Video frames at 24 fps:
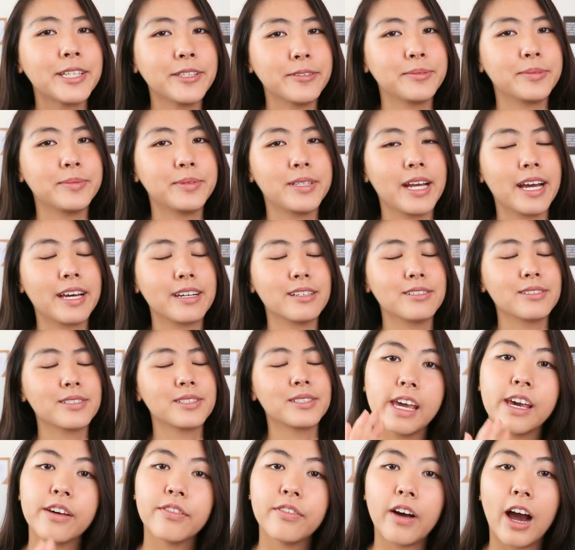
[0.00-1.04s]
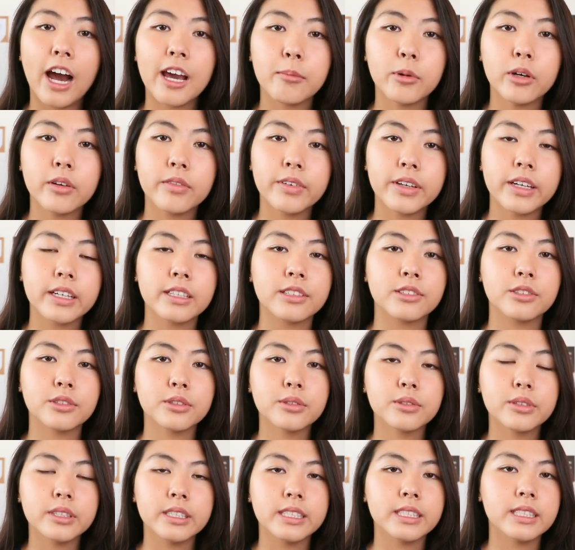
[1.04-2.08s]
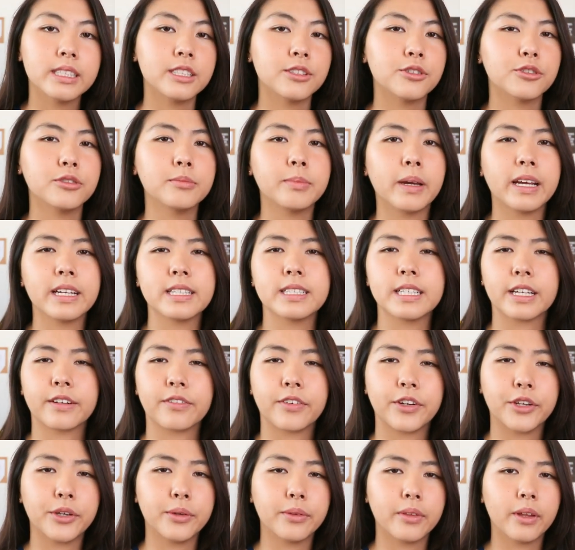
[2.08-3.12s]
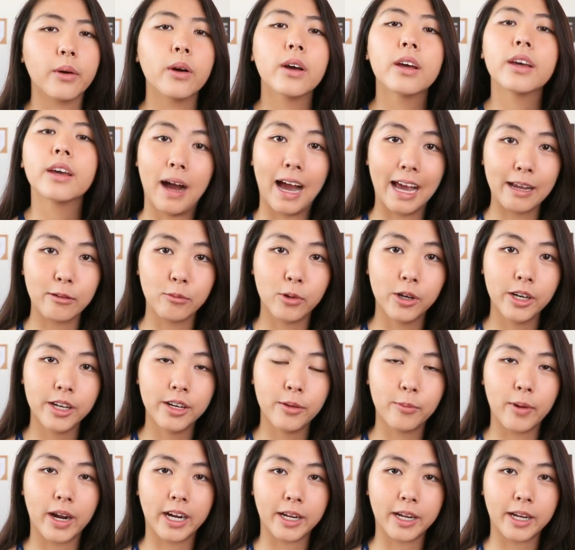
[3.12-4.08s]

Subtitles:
YouTube channels. If iMovie is too easy, too basic for you though, I would